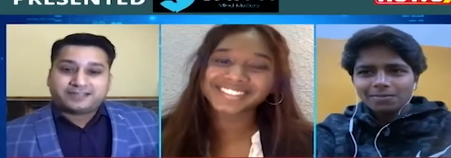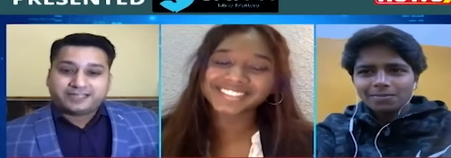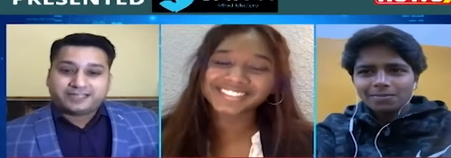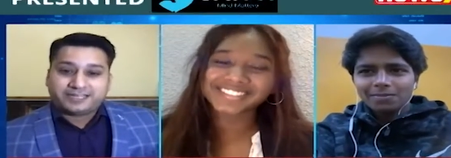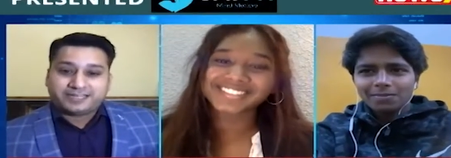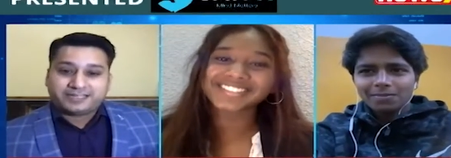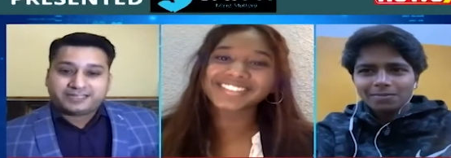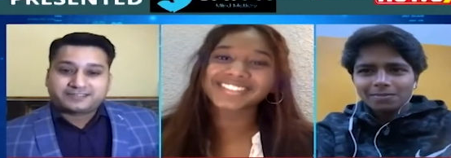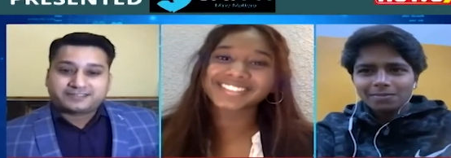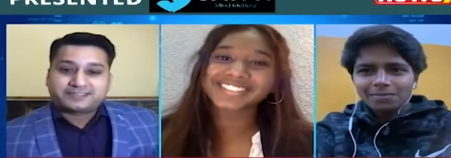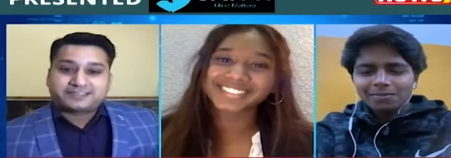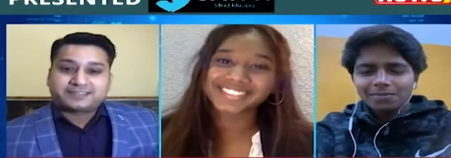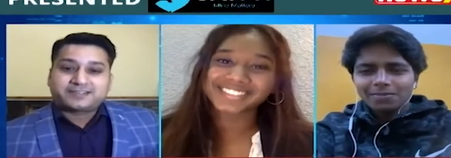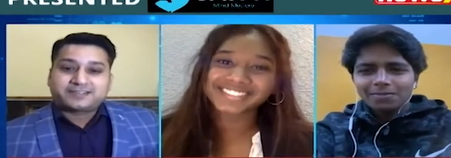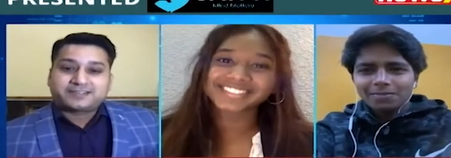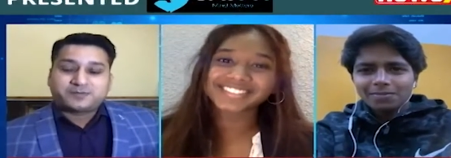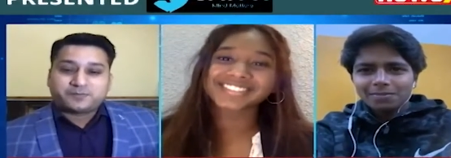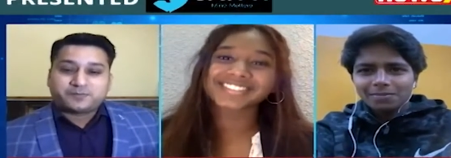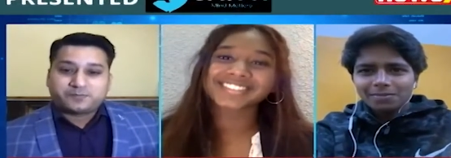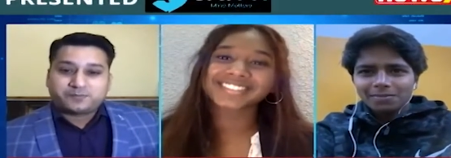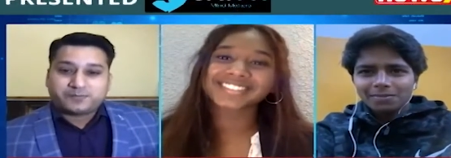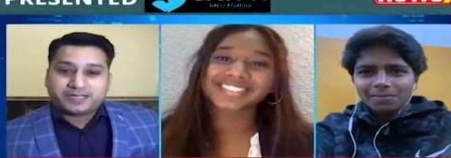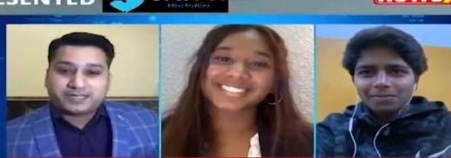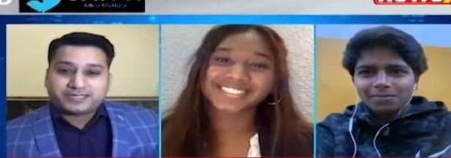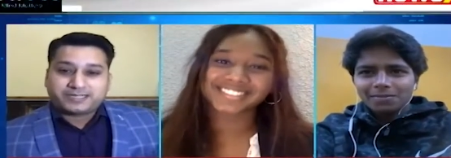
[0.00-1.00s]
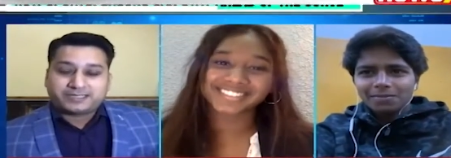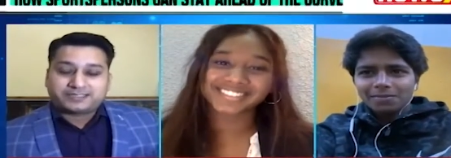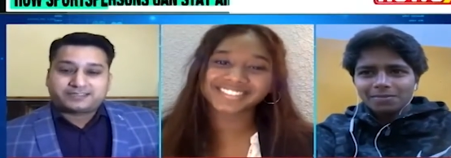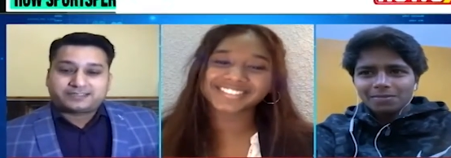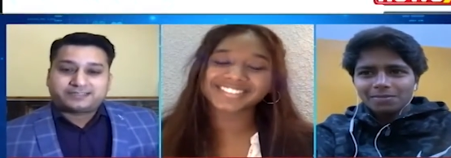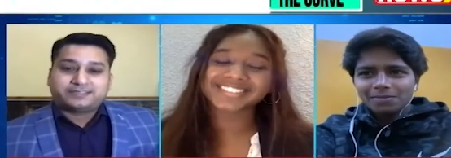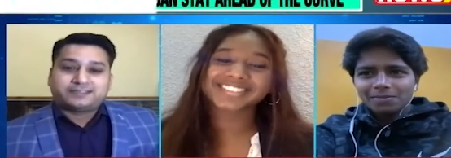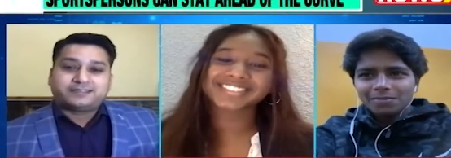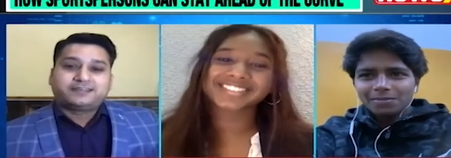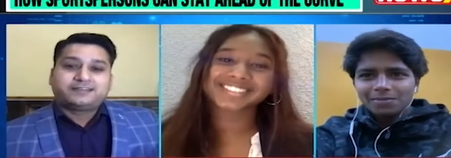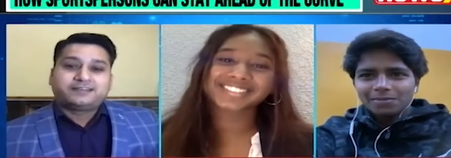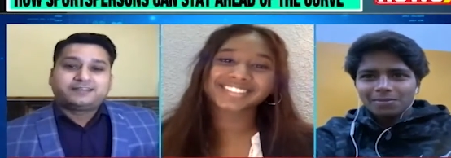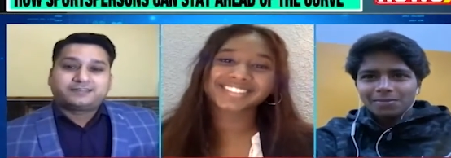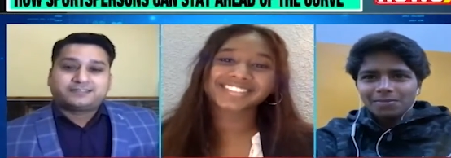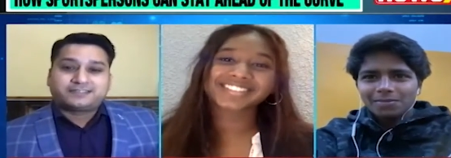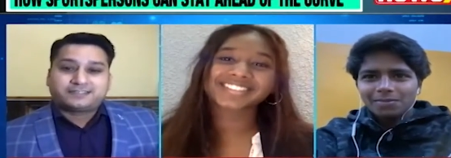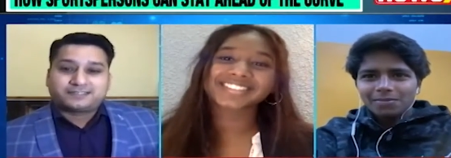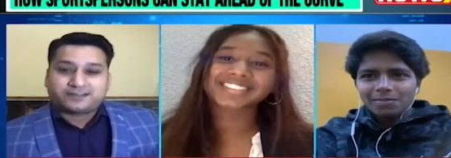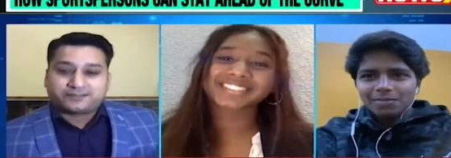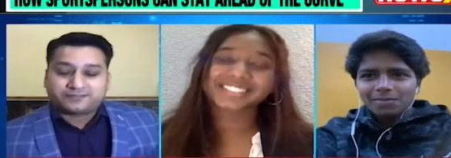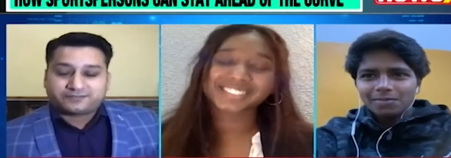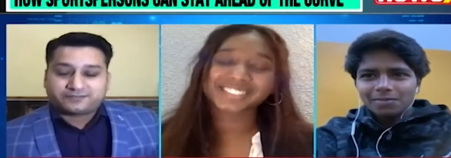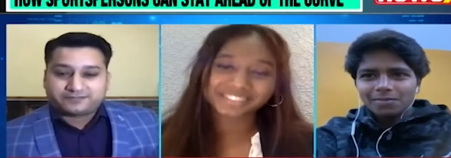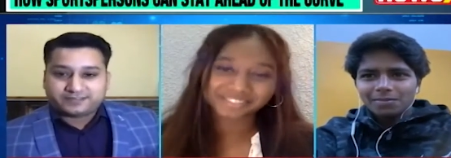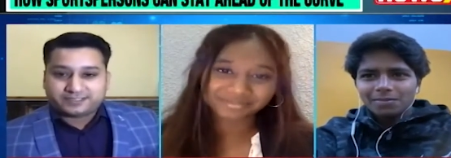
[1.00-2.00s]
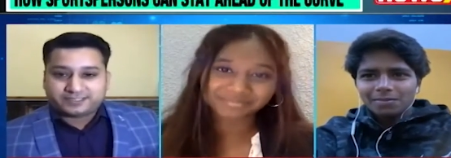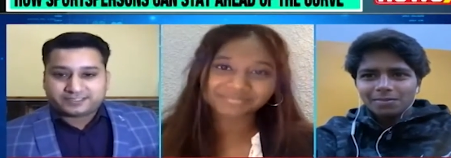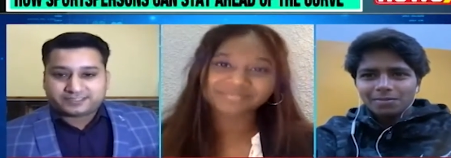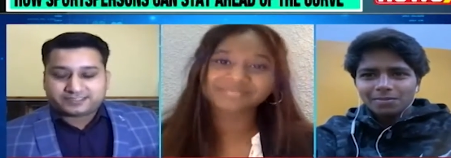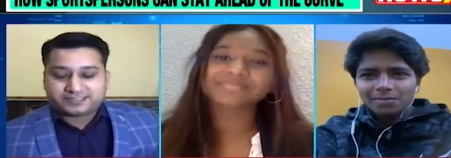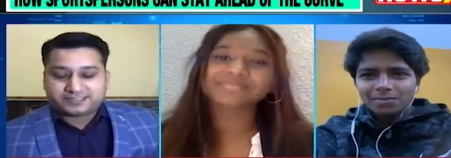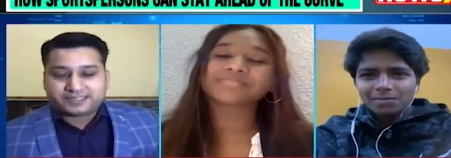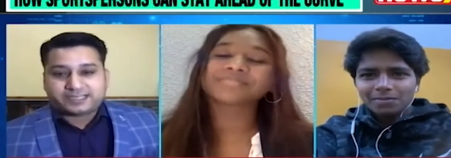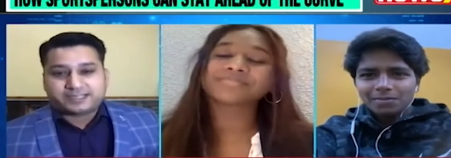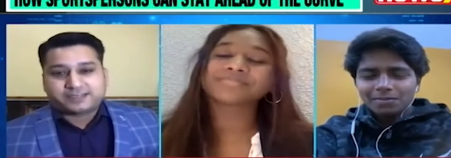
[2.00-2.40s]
Speaker 1: is mental toughness.